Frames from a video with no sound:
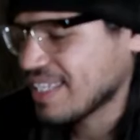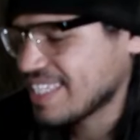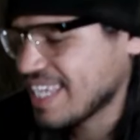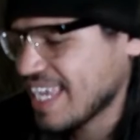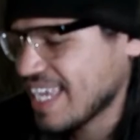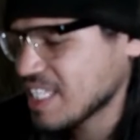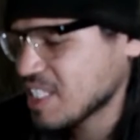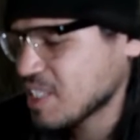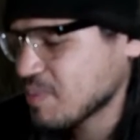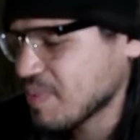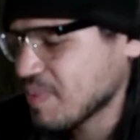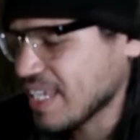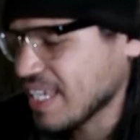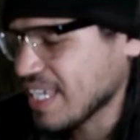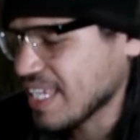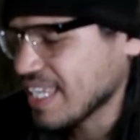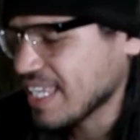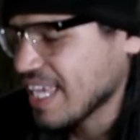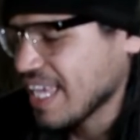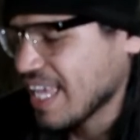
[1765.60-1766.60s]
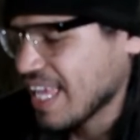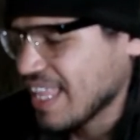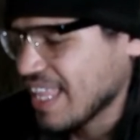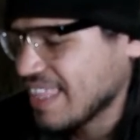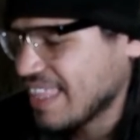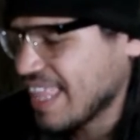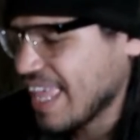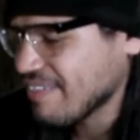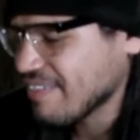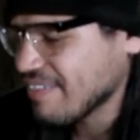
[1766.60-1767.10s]
on a 10 speed,
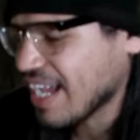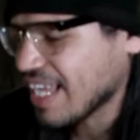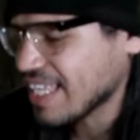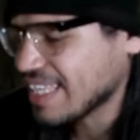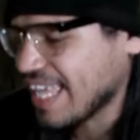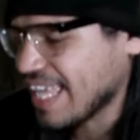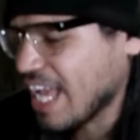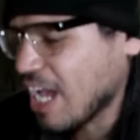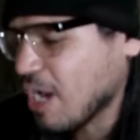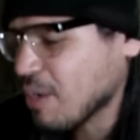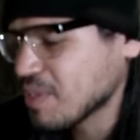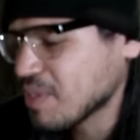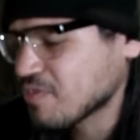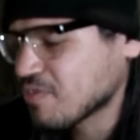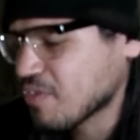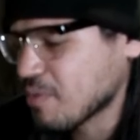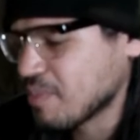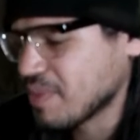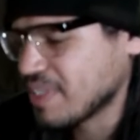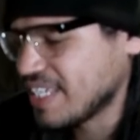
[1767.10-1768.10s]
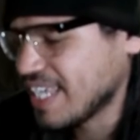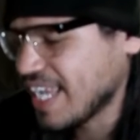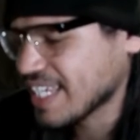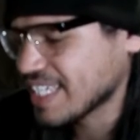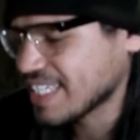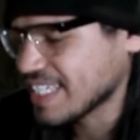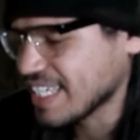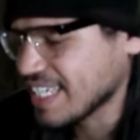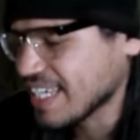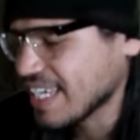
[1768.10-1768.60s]
they've got the helmets for
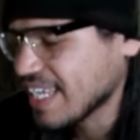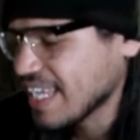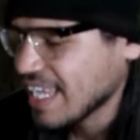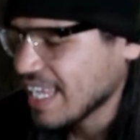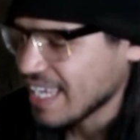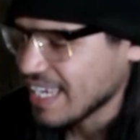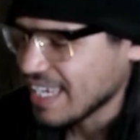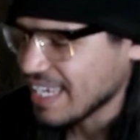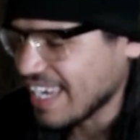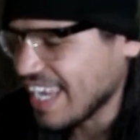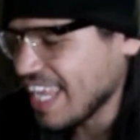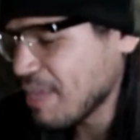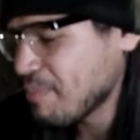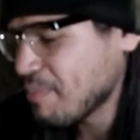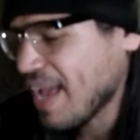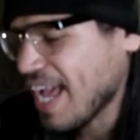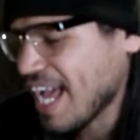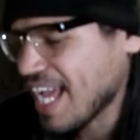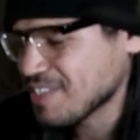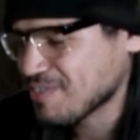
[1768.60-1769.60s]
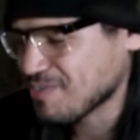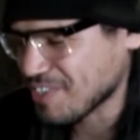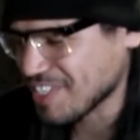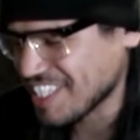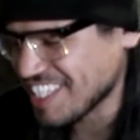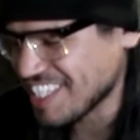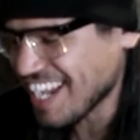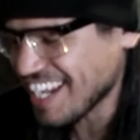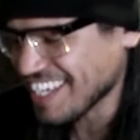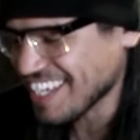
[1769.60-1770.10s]
protection, knee pads
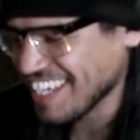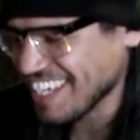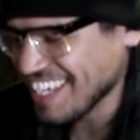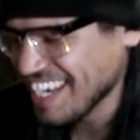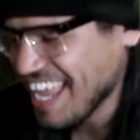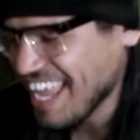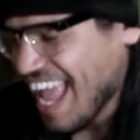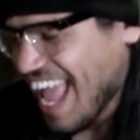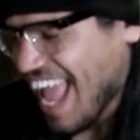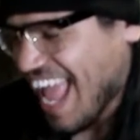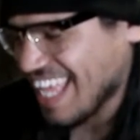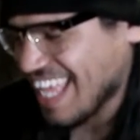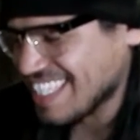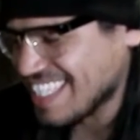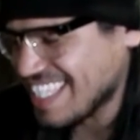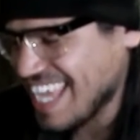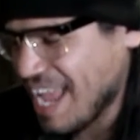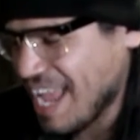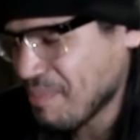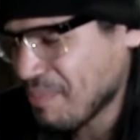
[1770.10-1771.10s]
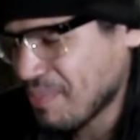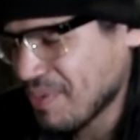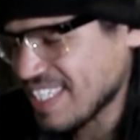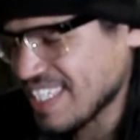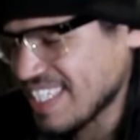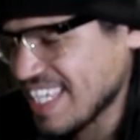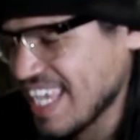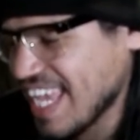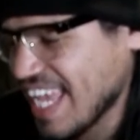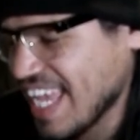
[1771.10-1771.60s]
for sucking, and
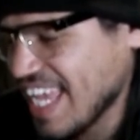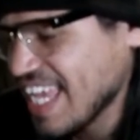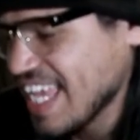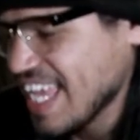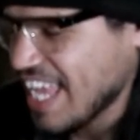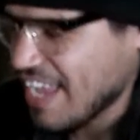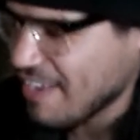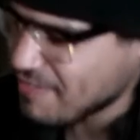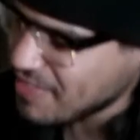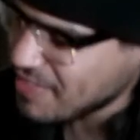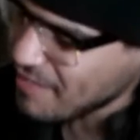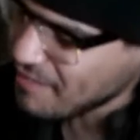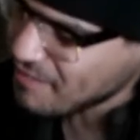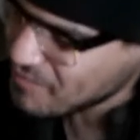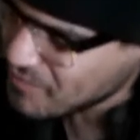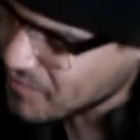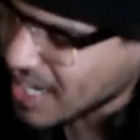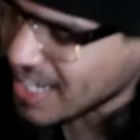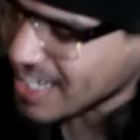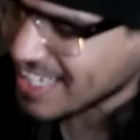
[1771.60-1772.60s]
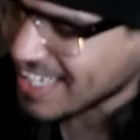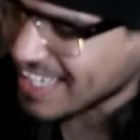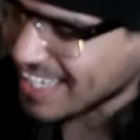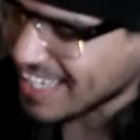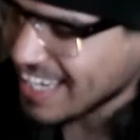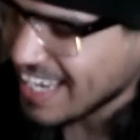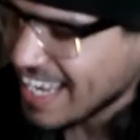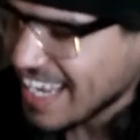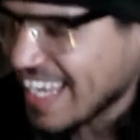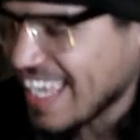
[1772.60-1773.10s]
10% if they're
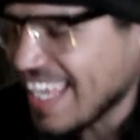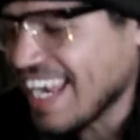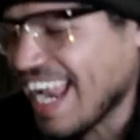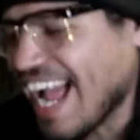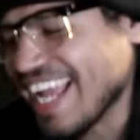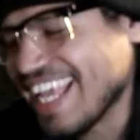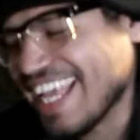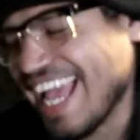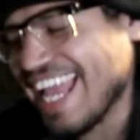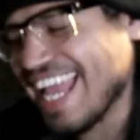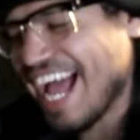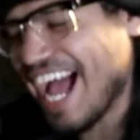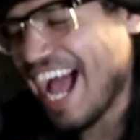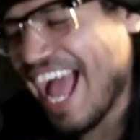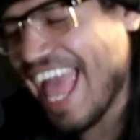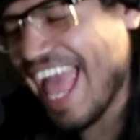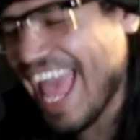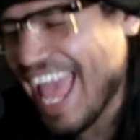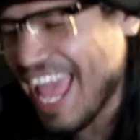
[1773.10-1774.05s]
fucking. Can I get a